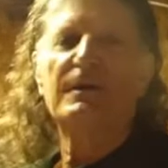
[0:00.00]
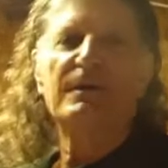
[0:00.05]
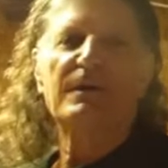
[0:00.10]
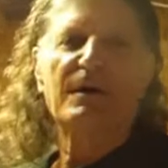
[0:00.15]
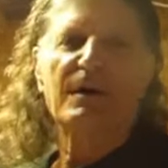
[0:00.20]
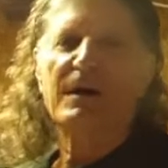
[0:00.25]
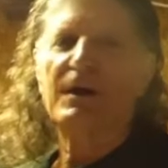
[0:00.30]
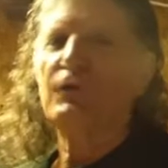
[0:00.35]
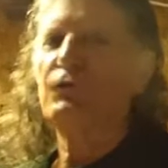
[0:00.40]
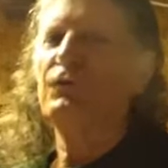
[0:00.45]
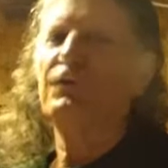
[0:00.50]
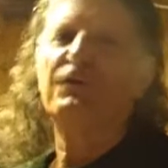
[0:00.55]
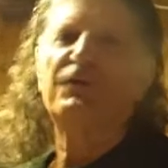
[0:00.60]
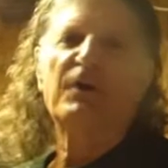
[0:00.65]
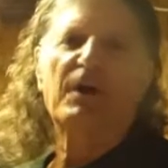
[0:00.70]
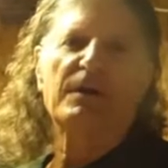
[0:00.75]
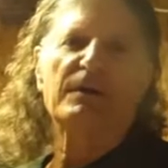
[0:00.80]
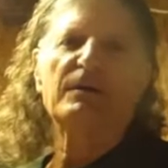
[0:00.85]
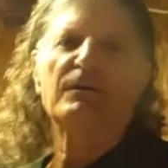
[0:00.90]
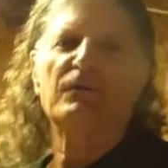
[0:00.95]
100
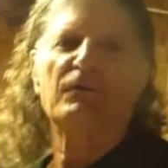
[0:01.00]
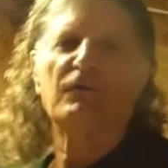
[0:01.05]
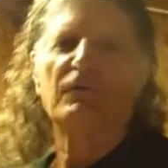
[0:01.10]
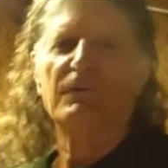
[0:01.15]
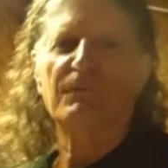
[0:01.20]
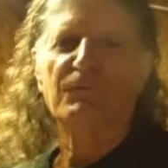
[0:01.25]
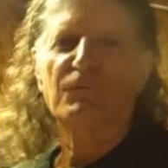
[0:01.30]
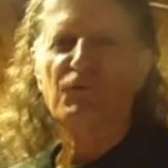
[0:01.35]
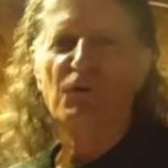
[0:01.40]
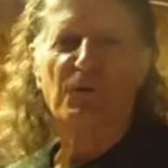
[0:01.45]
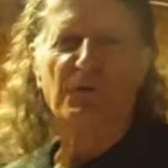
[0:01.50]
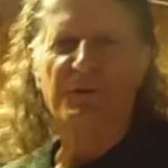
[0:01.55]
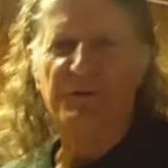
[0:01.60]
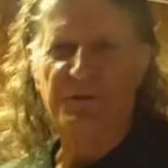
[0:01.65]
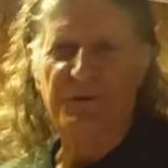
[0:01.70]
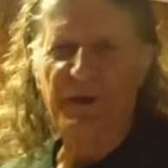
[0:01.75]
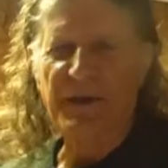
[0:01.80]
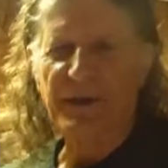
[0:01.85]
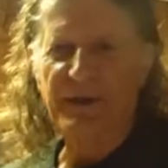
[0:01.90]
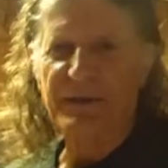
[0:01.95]
tons of dirt a
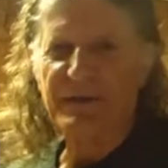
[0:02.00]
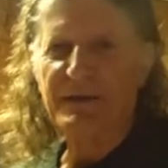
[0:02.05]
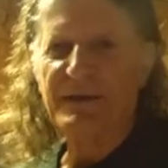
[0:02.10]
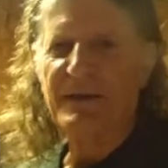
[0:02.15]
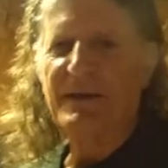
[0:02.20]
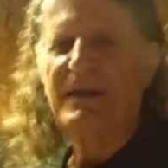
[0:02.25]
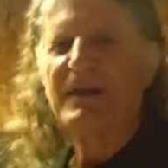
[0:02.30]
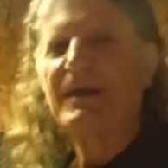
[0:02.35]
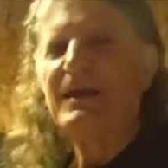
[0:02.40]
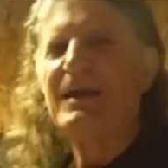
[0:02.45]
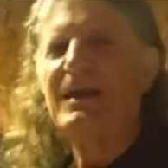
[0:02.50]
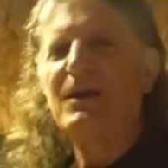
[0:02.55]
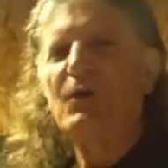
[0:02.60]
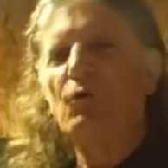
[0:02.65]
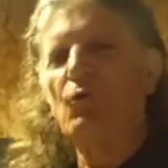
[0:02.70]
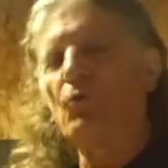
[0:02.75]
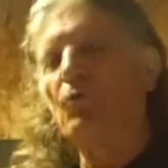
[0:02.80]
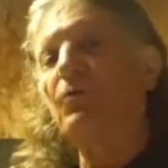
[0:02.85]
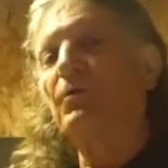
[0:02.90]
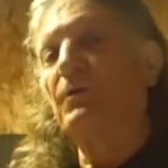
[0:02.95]
day
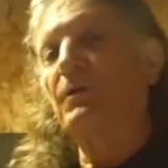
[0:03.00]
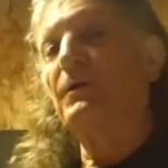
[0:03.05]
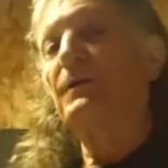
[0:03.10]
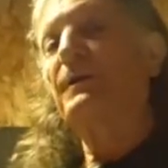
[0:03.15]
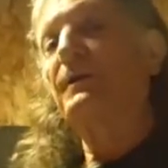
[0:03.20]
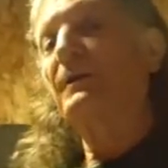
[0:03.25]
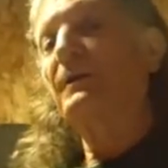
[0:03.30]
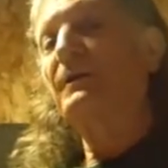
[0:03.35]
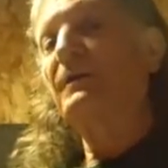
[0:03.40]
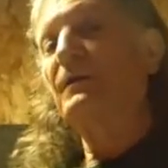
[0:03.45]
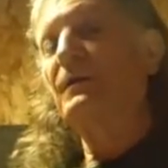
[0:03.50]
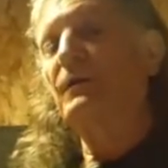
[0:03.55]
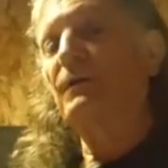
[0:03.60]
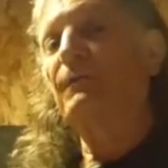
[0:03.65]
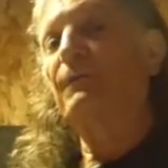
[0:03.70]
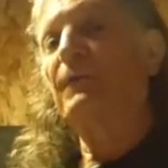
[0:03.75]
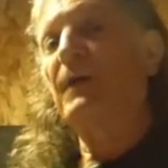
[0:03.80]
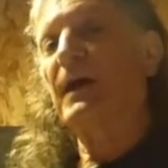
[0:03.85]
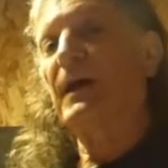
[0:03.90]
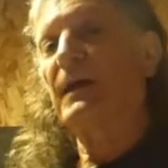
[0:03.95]
or you
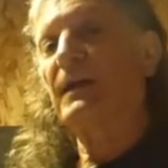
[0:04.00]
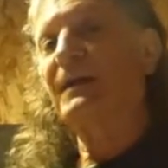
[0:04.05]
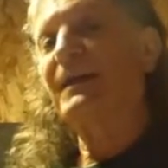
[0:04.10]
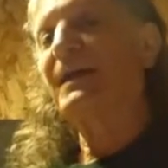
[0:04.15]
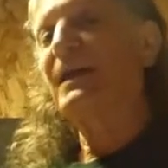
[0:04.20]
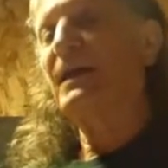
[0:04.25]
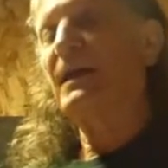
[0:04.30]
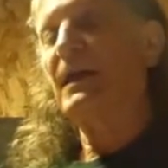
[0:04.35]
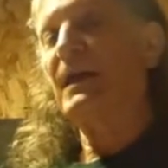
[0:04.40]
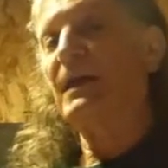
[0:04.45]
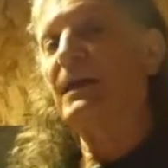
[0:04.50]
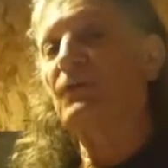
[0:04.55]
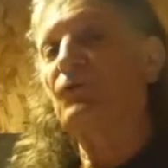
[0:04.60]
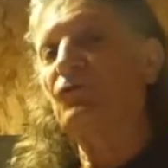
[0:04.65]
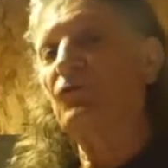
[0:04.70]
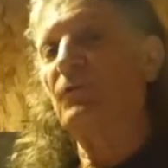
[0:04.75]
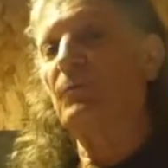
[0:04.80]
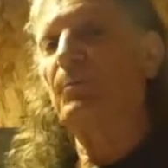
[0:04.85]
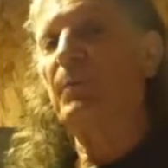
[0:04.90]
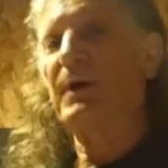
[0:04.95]
find
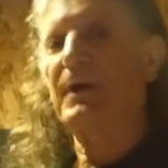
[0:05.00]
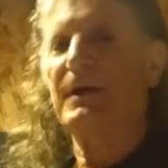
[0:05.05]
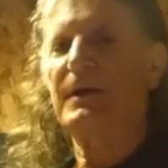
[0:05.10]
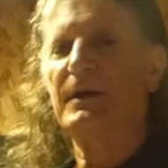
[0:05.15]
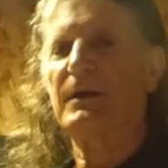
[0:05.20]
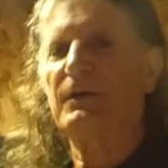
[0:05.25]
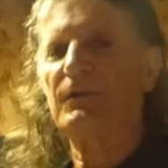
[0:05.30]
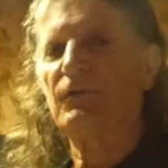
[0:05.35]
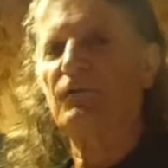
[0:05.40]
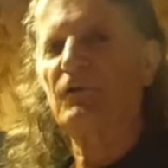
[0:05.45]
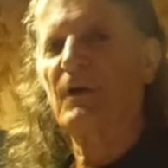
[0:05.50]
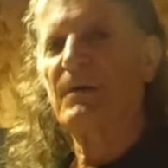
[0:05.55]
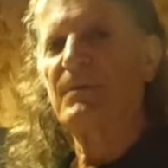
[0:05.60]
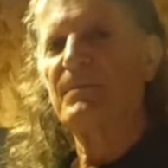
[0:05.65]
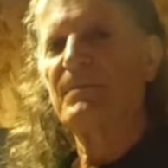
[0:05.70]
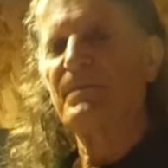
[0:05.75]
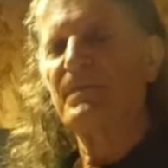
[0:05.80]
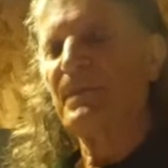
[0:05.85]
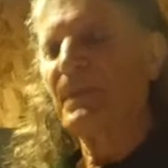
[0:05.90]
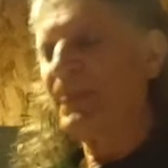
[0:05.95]
ancient pockets.
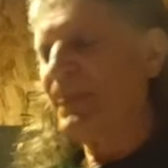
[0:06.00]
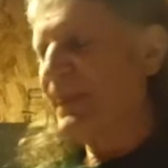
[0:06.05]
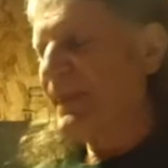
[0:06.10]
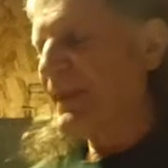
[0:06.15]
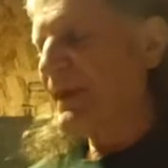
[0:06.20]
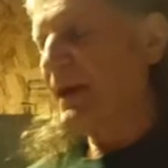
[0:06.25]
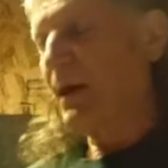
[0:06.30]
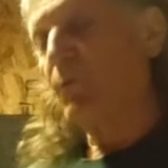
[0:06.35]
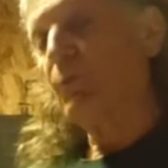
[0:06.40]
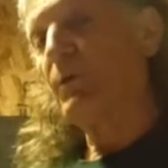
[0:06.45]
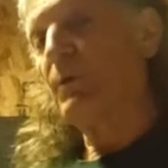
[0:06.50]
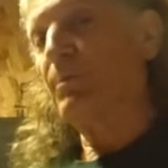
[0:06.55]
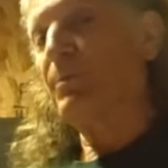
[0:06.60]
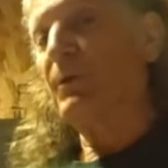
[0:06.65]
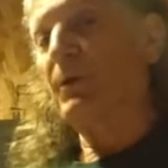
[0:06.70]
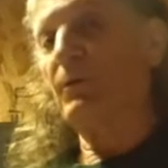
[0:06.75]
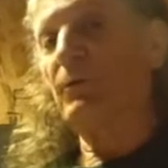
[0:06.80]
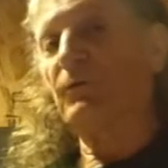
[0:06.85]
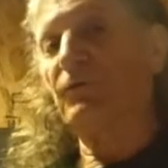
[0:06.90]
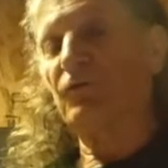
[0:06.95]
Our
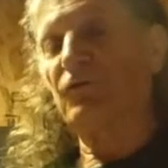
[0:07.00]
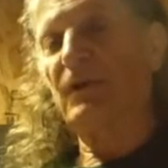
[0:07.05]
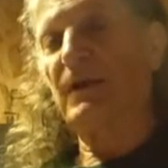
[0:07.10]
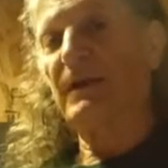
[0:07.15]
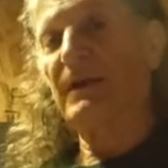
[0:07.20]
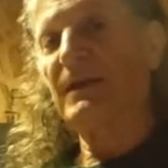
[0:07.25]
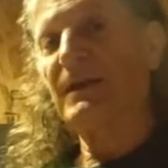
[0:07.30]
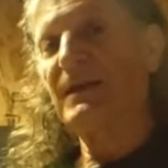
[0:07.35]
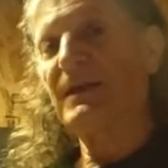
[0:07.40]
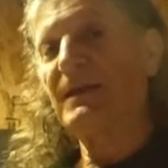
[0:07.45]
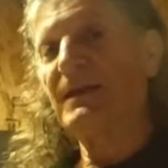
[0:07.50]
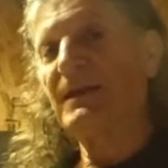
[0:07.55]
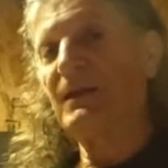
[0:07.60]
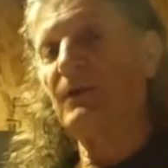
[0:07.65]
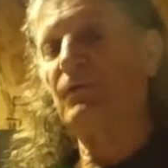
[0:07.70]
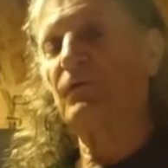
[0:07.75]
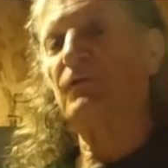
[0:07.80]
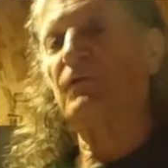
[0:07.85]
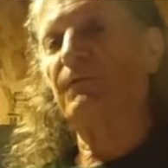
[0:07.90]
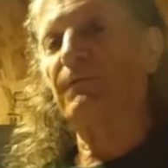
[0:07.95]
approach
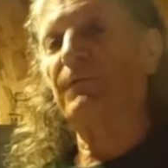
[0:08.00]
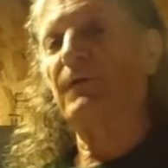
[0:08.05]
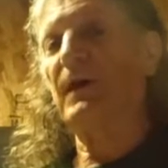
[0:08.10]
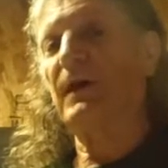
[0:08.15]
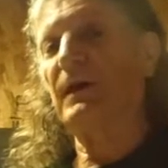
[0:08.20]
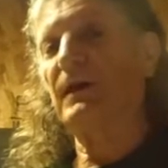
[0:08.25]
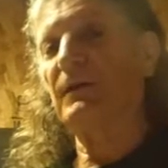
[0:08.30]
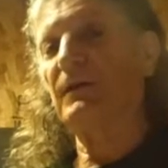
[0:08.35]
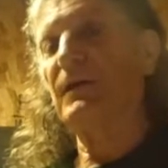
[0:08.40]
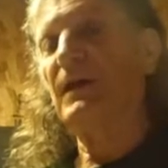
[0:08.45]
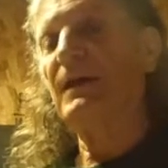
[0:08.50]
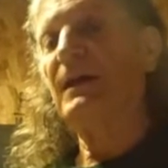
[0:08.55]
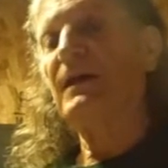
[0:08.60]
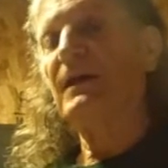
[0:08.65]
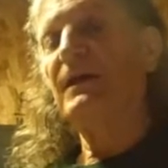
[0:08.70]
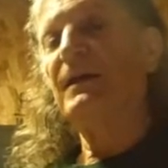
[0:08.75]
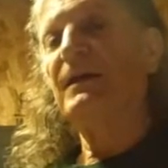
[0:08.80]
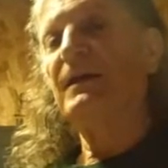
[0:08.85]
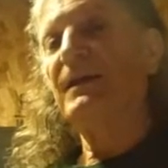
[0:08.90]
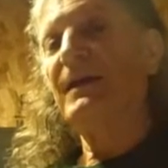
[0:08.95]
is to find
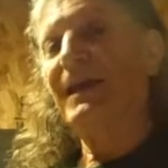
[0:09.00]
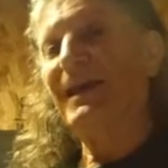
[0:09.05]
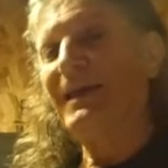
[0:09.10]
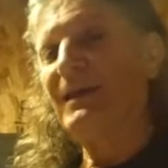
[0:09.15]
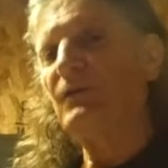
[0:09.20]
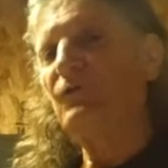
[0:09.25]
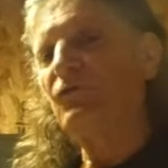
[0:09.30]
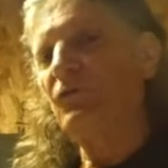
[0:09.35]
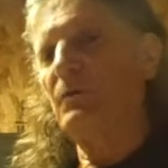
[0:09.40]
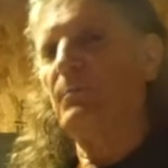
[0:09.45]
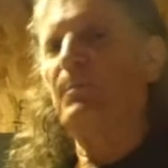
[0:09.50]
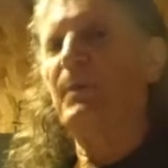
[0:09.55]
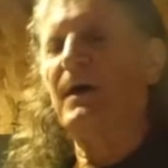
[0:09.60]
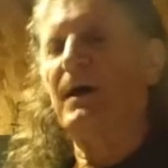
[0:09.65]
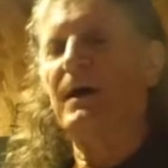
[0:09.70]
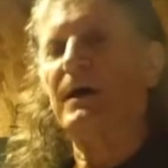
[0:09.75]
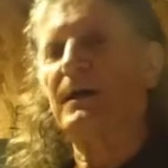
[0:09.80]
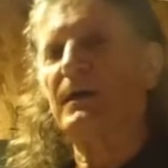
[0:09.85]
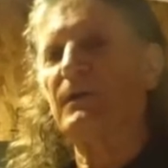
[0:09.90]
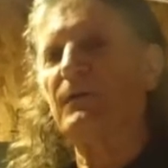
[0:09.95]
ancient
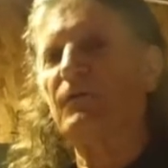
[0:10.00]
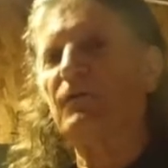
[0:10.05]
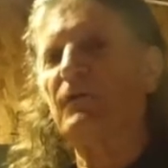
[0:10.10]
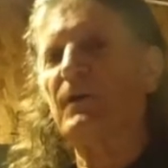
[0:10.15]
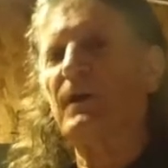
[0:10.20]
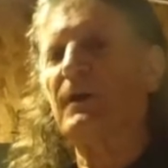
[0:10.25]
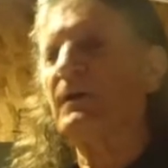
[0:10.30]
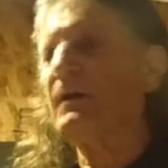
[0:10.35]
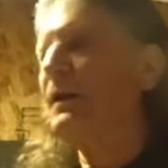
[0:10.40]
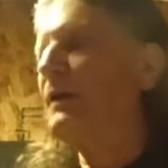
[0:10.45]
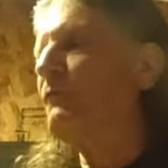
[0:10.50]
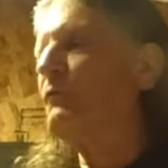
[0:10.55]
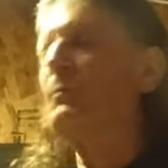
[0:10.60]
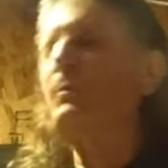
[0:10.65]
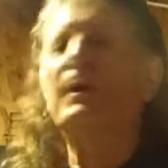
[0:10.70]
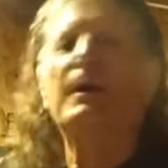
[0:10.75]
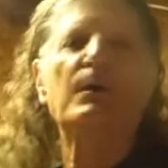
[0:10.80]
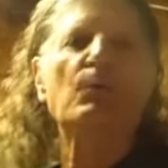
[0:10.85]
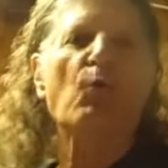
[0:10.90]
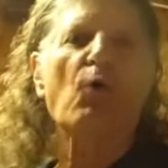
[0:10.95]
pockets that
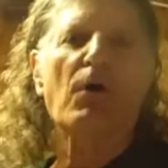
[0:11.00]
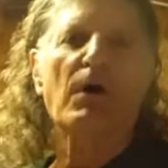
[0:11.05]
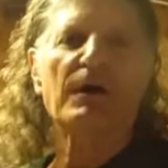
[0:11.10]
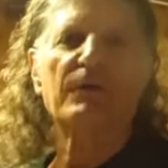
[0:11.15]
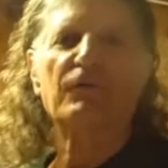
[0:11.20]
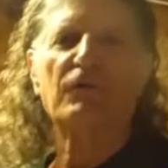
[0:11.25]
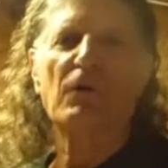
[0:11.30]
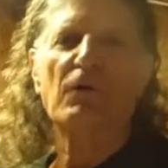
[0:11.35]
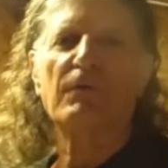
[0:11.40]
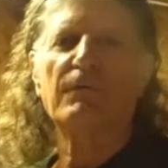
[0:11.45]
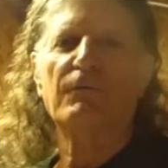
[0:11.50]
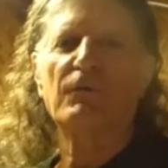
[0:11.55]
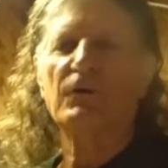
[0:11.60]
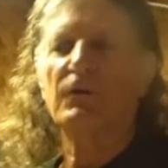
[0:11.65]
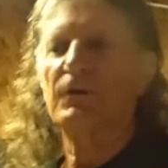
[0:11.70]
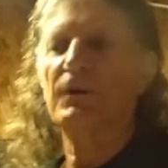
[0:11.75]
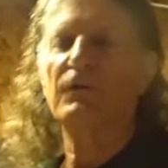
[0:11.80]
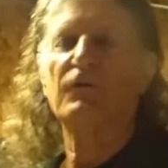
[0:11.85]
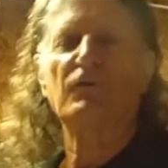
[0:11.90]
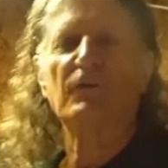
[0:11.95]
everybody walks over
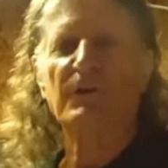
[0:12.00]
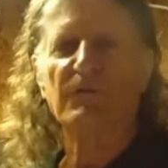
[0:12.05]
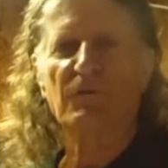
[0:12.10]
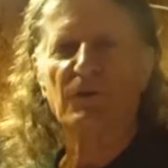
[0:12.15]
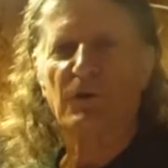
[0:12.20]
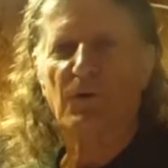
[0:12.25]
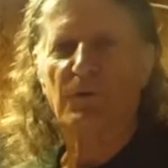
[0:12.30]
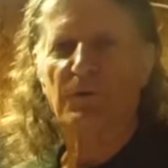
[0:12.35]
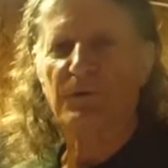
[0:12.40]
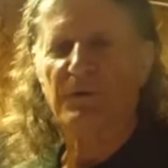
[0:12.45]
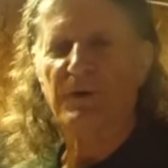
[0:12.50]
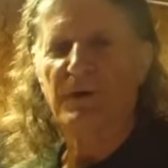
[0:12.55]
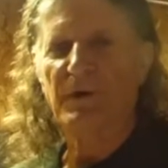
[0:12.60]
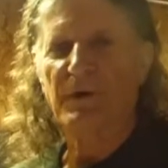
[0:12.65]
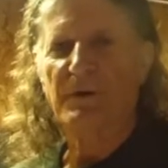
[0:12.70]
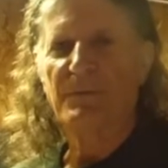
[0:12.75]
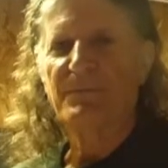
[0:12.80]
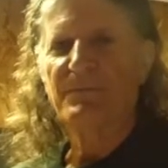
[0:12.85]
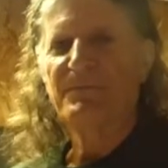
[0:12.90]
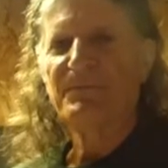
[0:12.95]
and doesn't even know they're
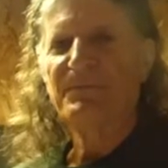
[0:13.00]
there.